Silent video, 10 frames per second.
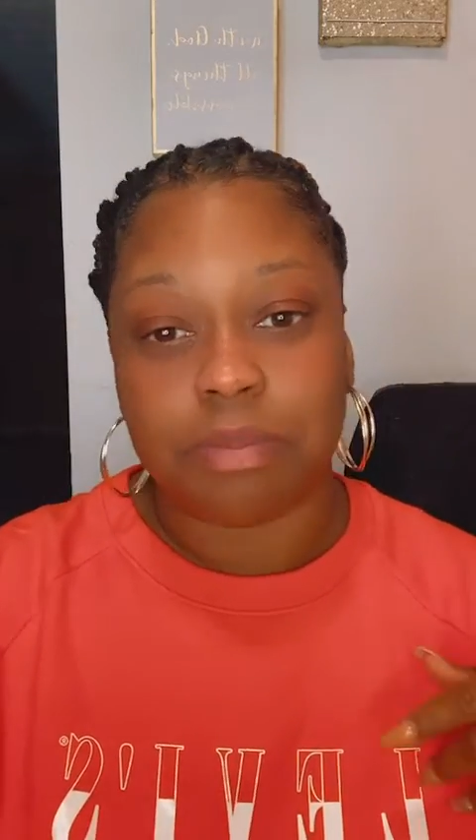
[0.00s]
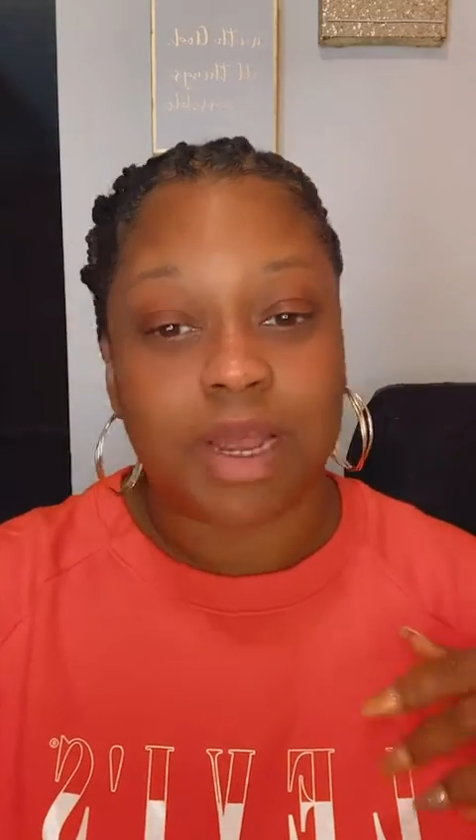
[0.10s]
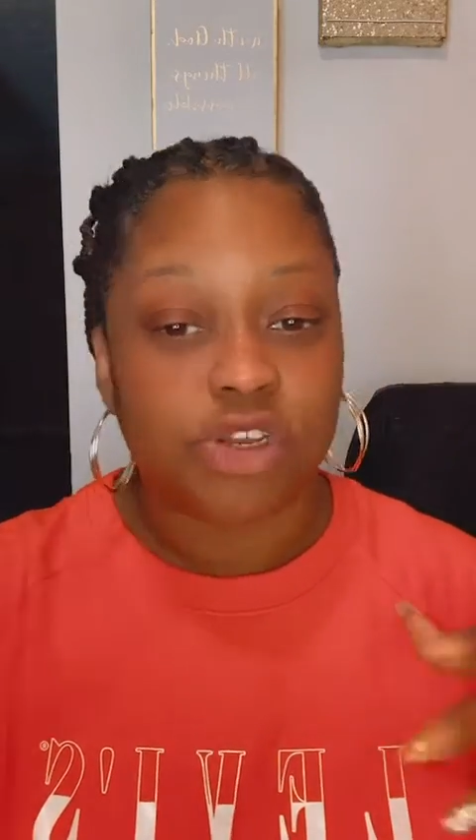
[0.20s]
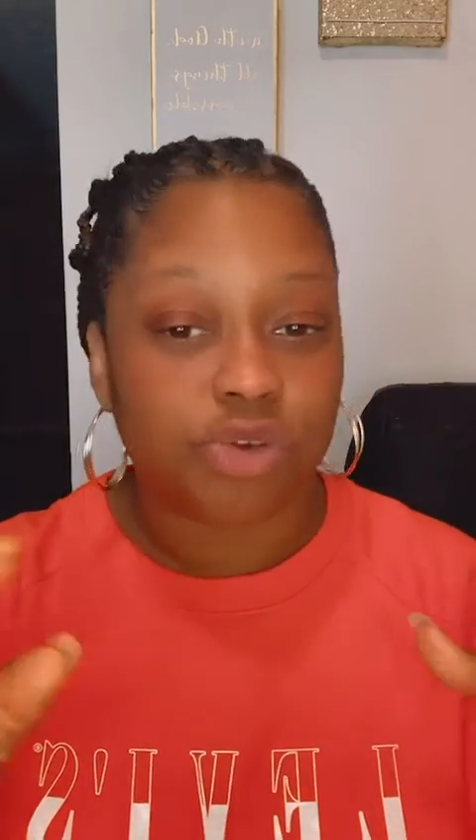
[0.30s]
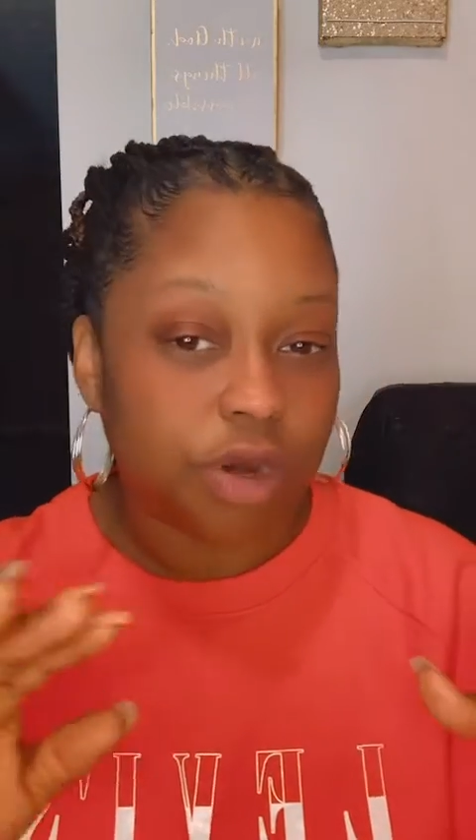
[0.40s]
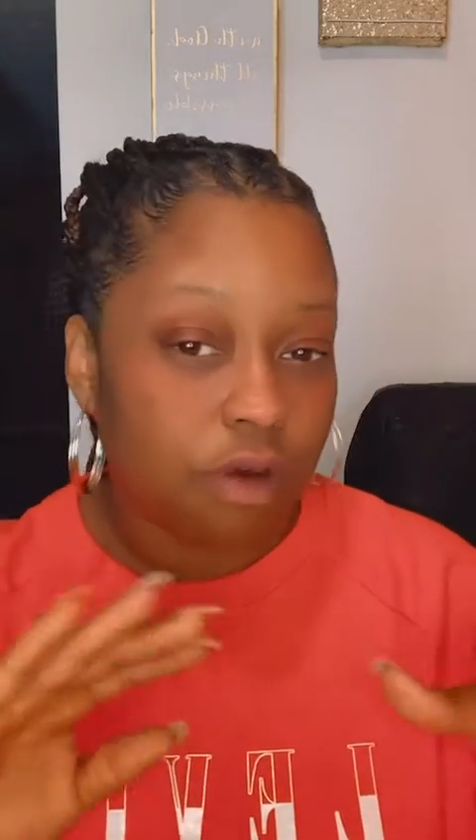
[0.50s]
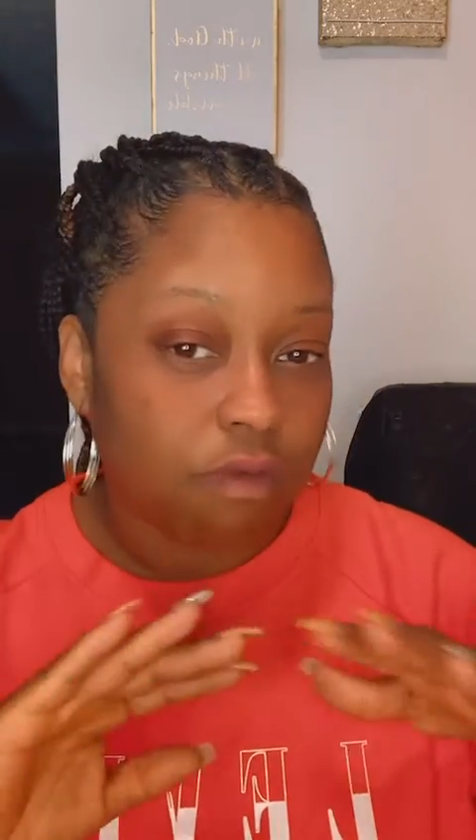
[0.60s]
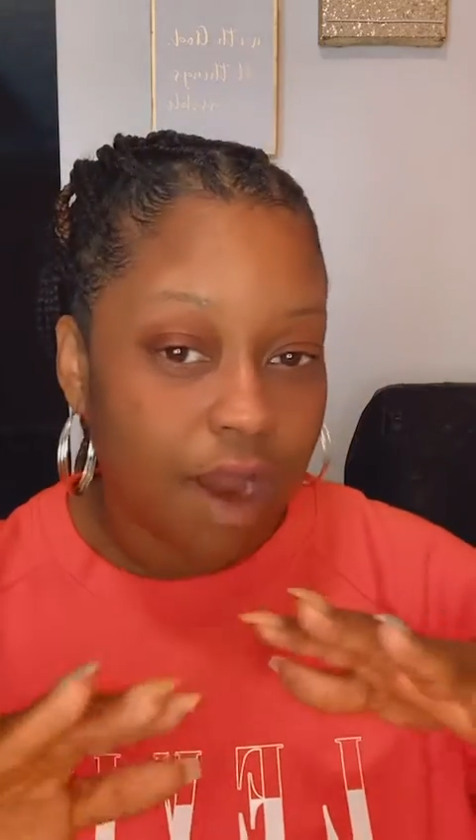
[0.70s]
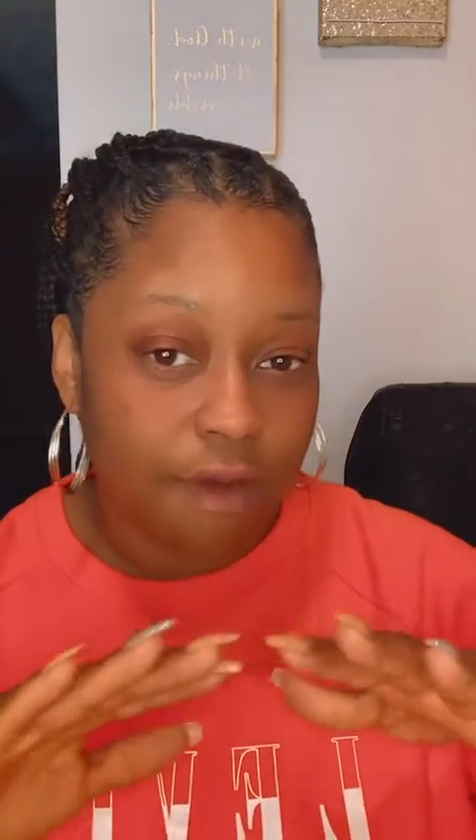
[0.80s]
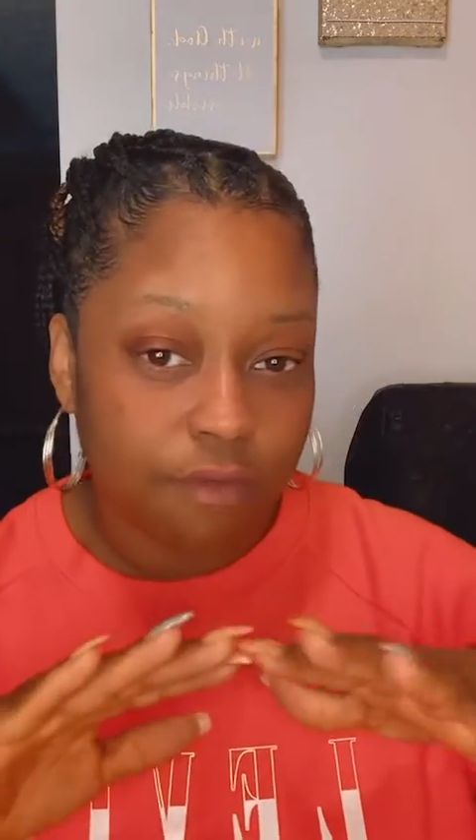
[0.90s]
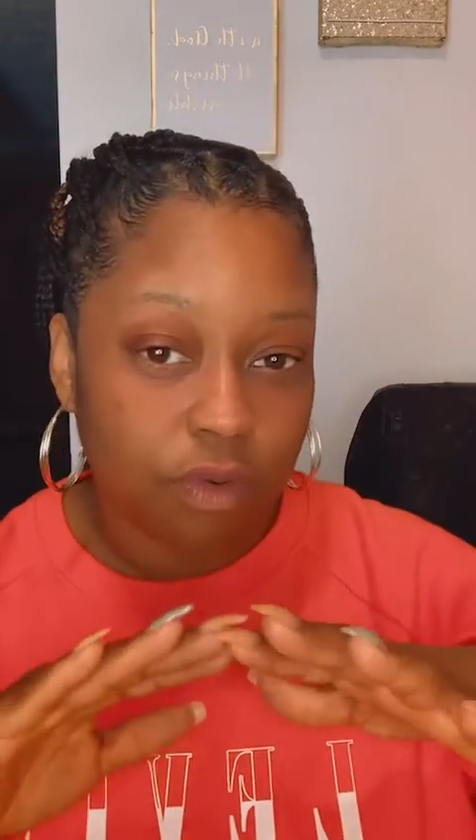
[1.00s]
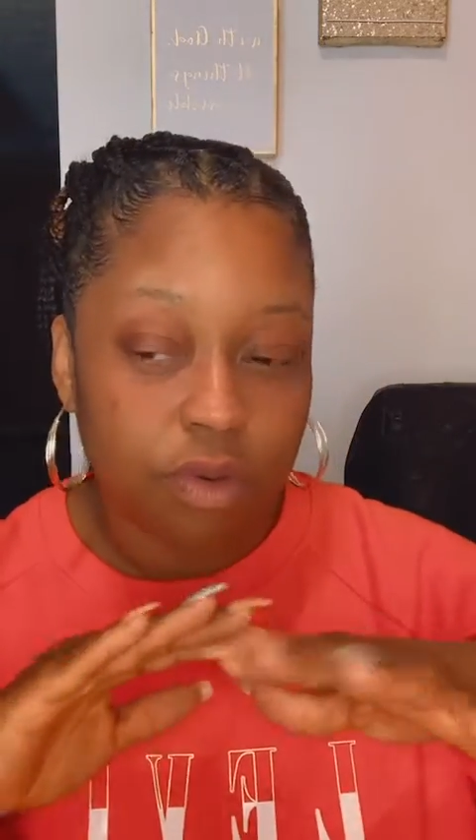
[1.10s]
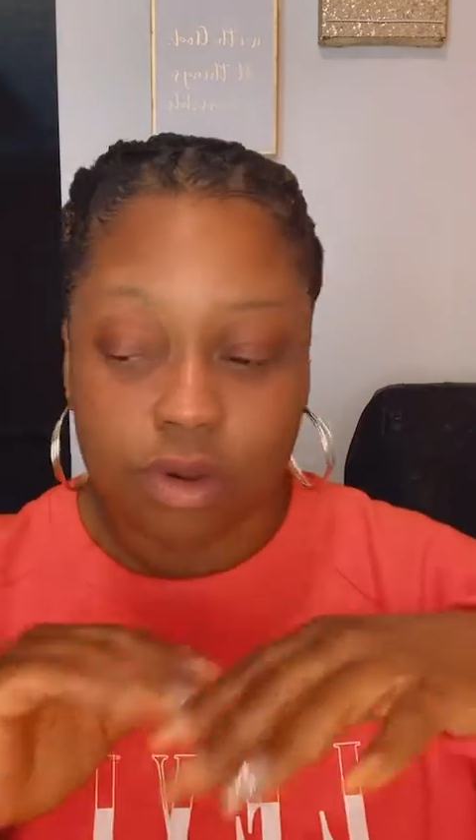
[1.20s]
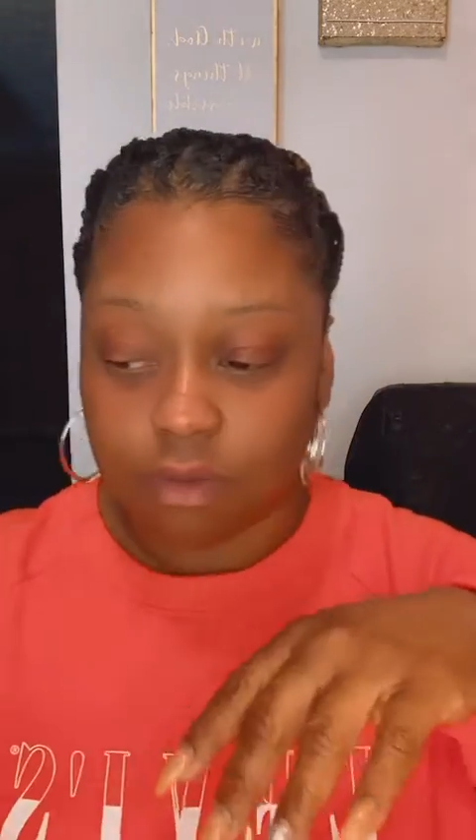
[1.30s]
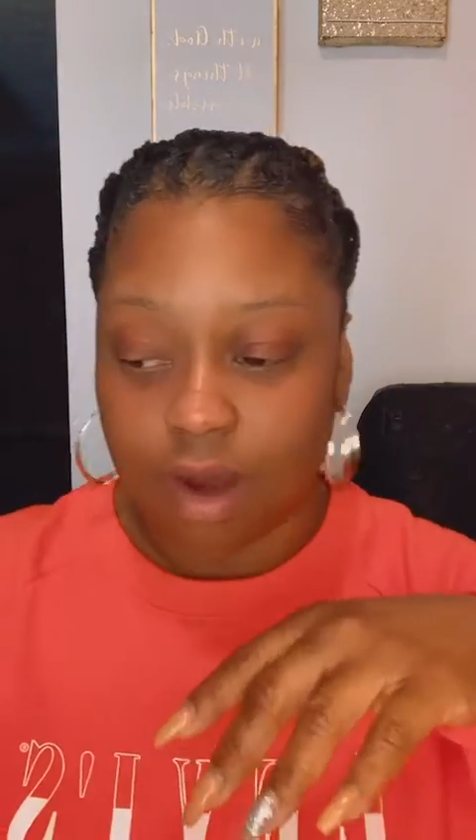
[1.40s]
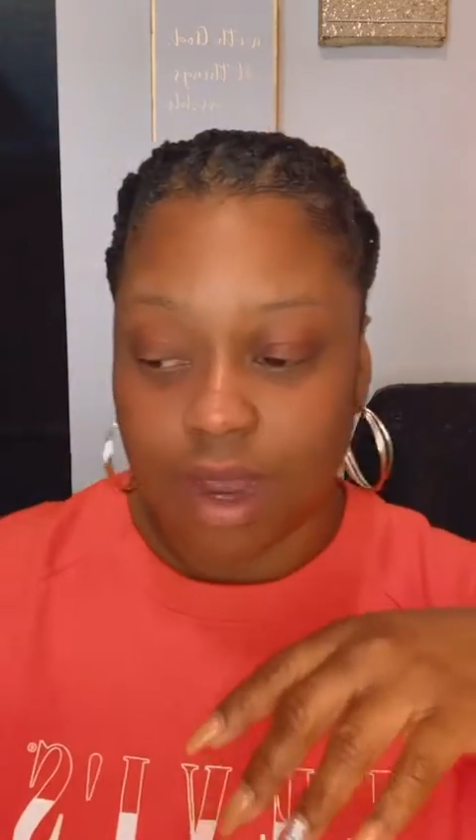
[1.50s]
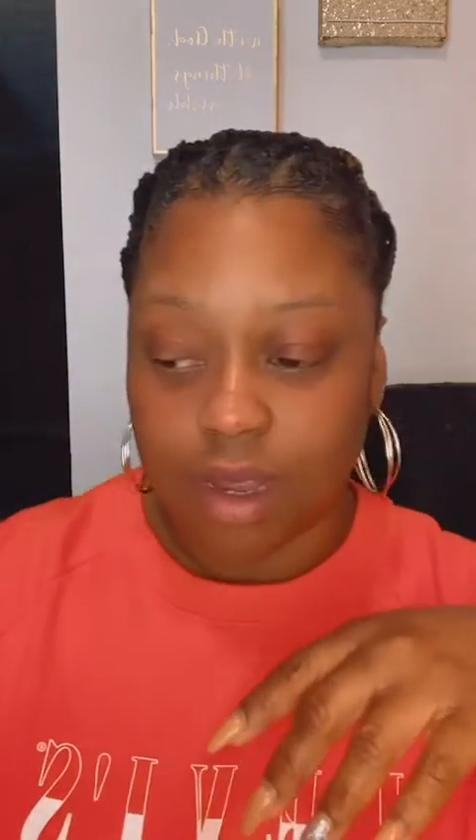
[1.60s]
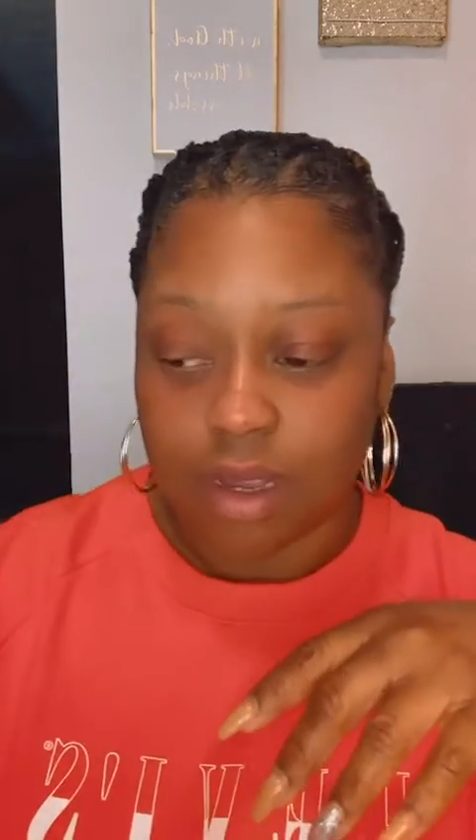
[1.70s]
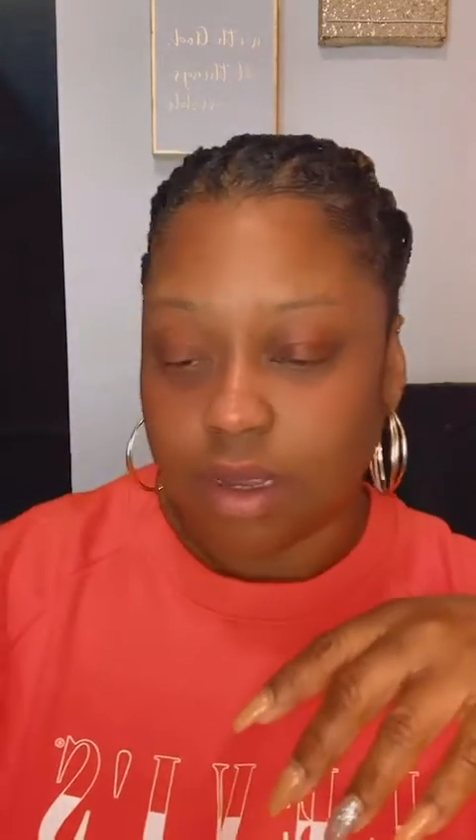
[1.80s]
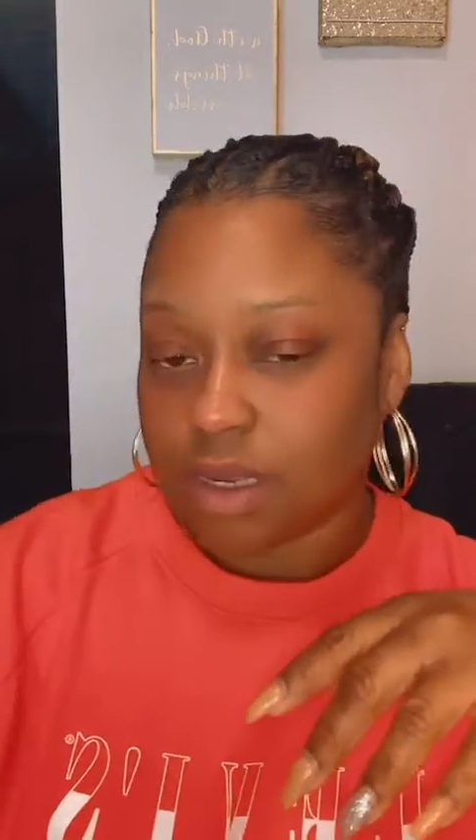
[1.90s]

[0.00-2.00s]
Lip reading: like free stuff, right? So they're